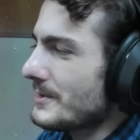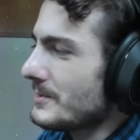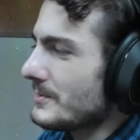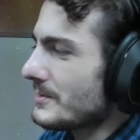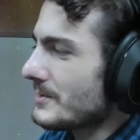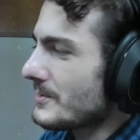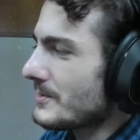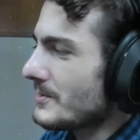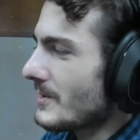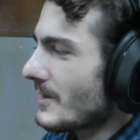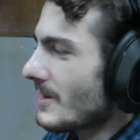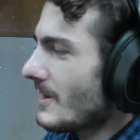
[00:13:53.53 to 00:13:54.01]
You
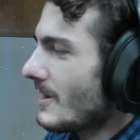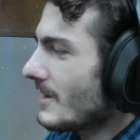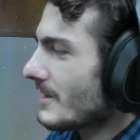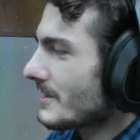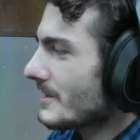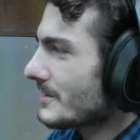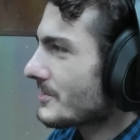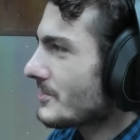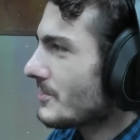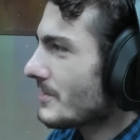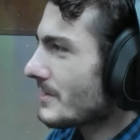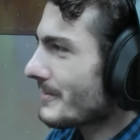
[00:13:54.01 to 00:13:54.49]
you are a
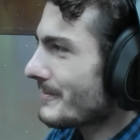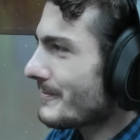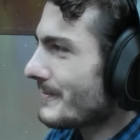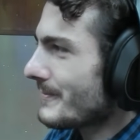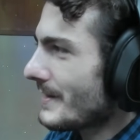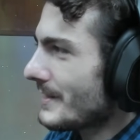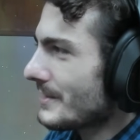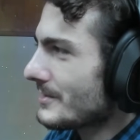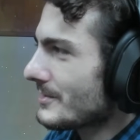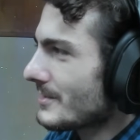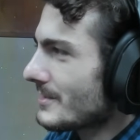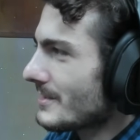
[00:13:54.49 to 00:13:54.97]
hardcore
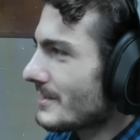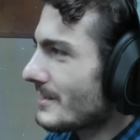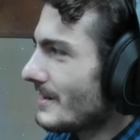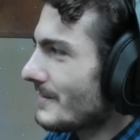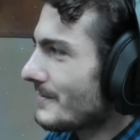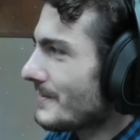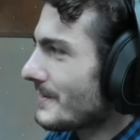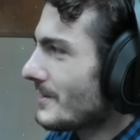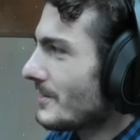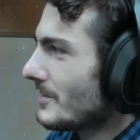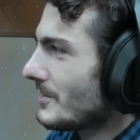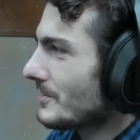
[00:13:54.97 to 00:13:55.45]
defender
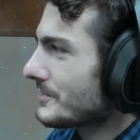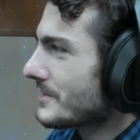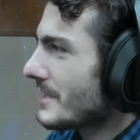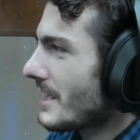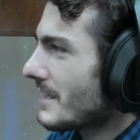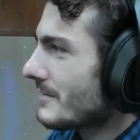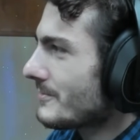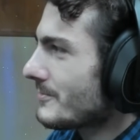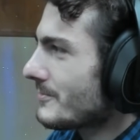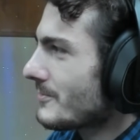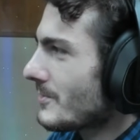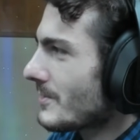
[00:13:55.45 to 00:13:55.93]
of the old
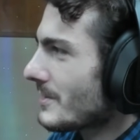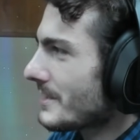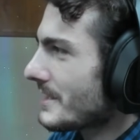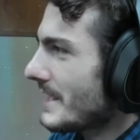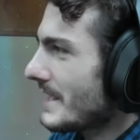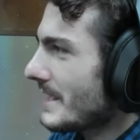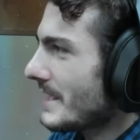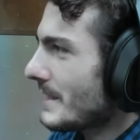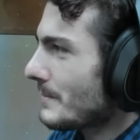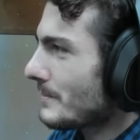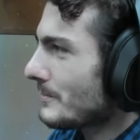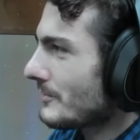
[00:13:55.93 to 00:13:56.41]
God of War
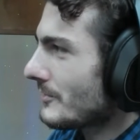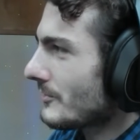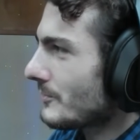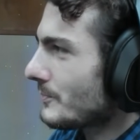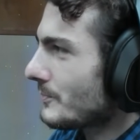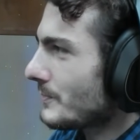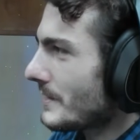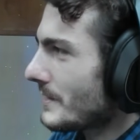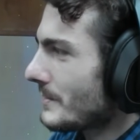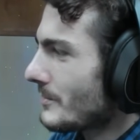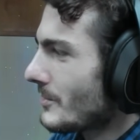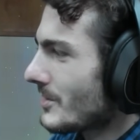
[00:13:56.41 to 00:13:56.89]
games
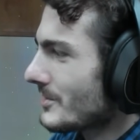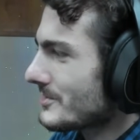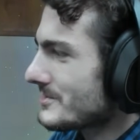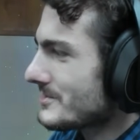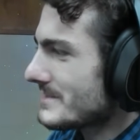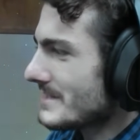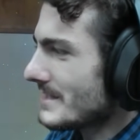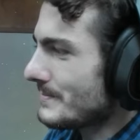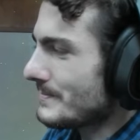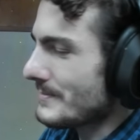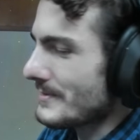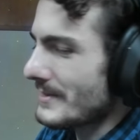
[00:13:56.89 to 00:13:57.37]
as being more
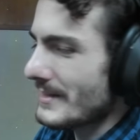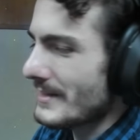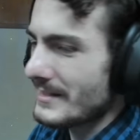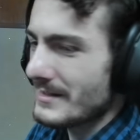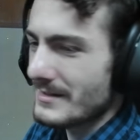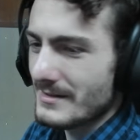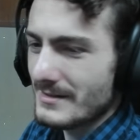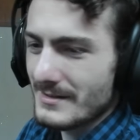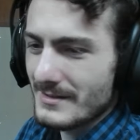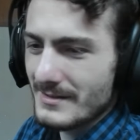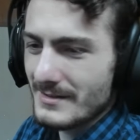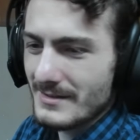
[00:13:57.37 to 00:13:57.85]
deep
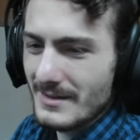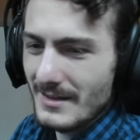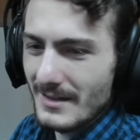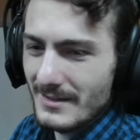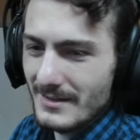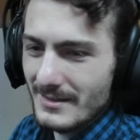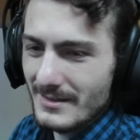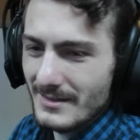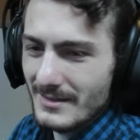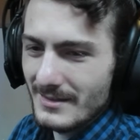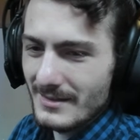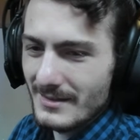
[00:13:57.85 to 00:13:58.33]
than
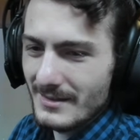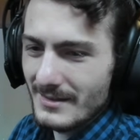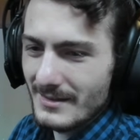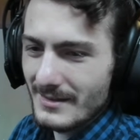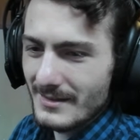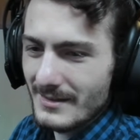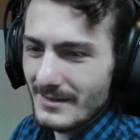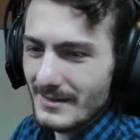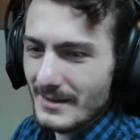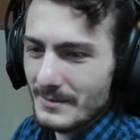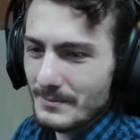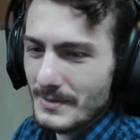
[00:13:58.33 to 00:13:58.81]
than
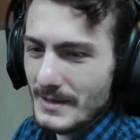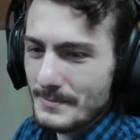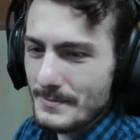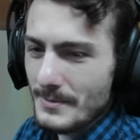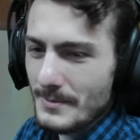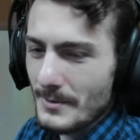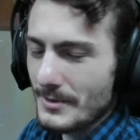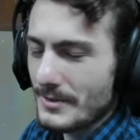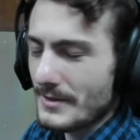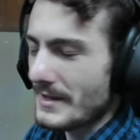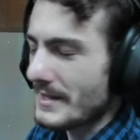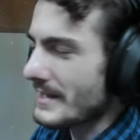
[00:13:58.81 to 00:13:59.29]
than
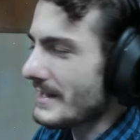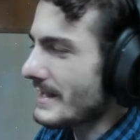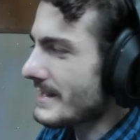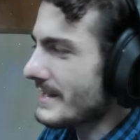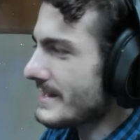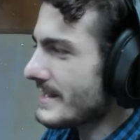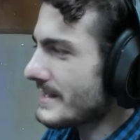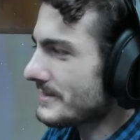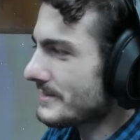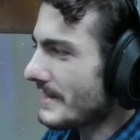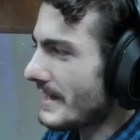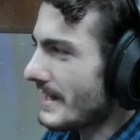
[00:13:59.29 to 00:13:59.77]
people think. I
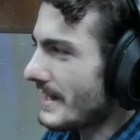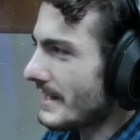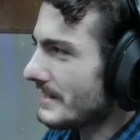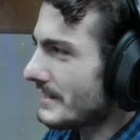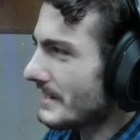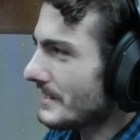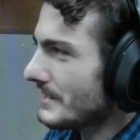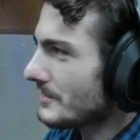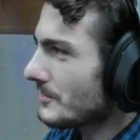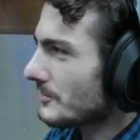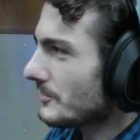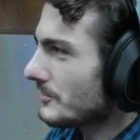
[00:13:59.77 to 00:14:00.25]
get that,
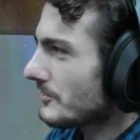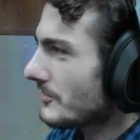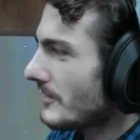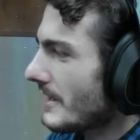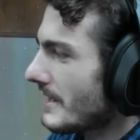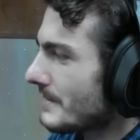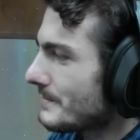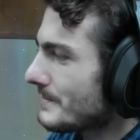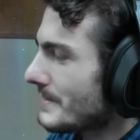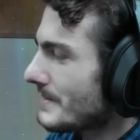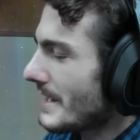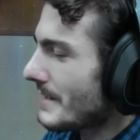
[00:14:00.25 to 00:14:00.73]
and I
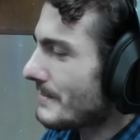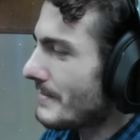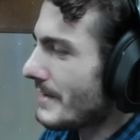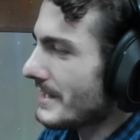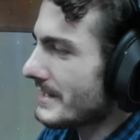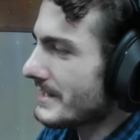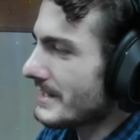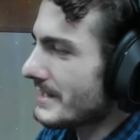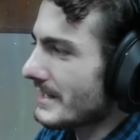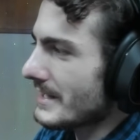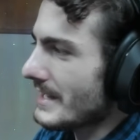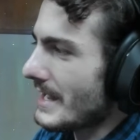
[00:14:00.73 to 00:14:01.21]
understand, but I'm
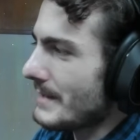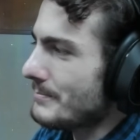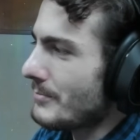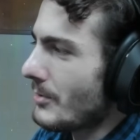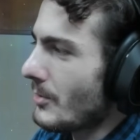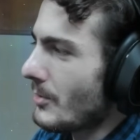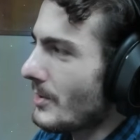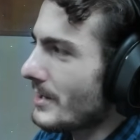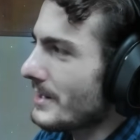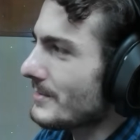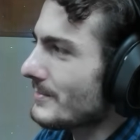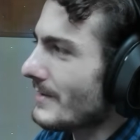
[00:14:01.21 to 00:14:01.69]
making a
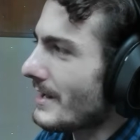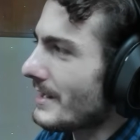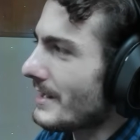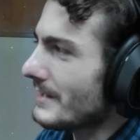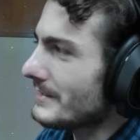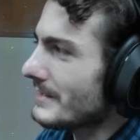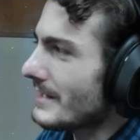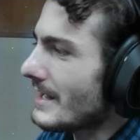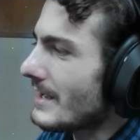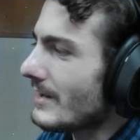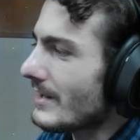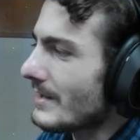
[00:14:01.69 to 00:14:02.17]
point
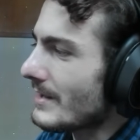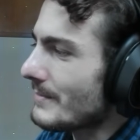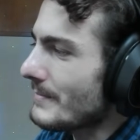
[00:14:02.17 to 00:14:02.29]
right now.